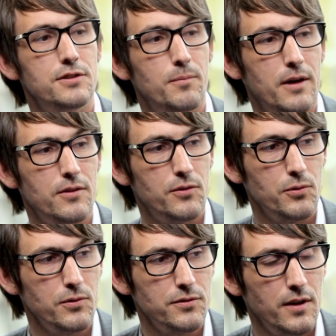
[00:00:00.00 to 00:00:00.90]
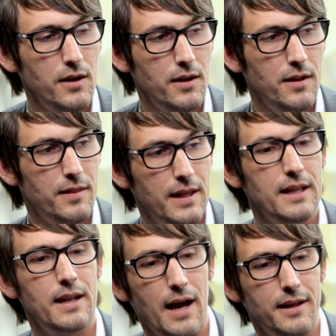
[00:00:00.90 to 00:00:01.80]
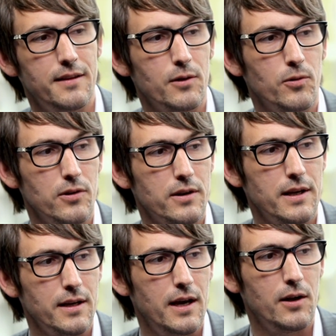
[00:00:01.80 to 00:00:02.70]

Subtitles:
about the tools, then I think we're looking at a